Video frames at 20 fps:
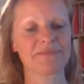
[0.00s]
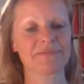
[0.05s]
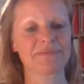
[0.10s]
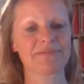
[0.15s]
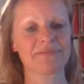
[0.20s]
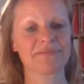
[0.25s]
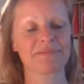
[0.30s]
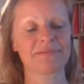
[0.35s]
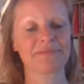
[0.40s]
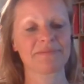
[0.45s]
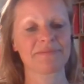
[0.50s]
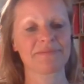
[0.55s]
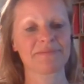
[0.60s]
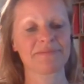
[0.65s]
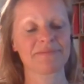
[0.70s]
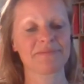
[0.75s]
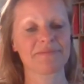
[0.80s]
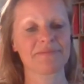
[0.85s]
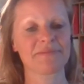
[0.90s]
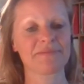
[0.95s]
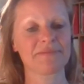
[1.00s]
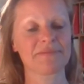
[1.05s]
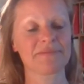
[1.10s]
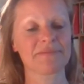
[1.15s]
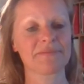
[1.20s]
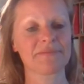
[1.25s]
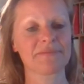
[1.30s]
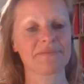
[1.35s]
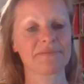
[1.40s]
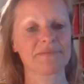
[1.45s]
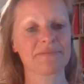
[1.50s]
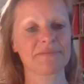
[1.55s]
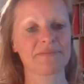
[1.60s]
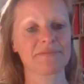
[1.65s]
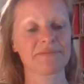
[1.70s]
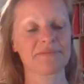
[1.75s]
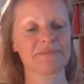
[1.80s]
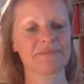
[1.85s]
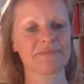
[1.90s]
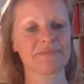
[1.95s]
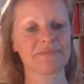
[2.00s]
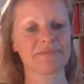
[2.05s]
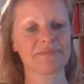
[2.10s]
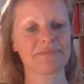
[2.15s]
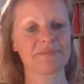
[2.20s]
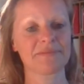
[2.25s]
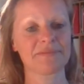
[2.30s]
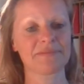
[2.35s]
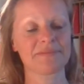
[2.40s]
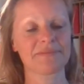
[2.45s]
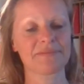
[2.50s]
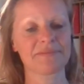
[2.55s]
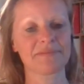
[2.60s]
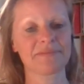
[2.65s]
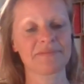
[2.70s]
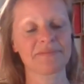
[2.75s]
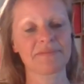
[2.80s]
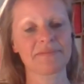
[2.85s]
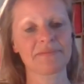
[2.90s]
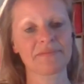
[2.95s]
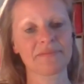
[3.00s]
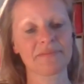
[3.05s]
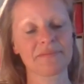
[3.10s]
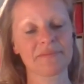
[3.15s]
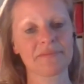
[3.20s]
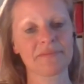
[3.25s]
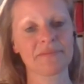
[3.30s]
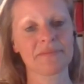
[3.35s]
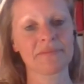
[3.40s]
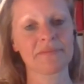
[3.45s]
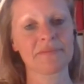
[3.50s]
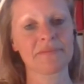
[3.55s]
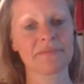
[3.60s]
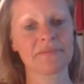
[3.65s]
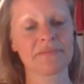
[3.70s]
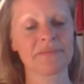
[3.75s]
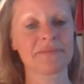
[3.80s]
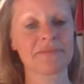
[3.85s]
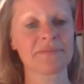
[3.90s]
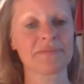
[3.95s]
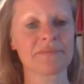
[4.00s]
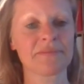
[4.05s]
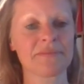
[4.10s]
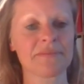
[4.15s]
This person isn't speaking.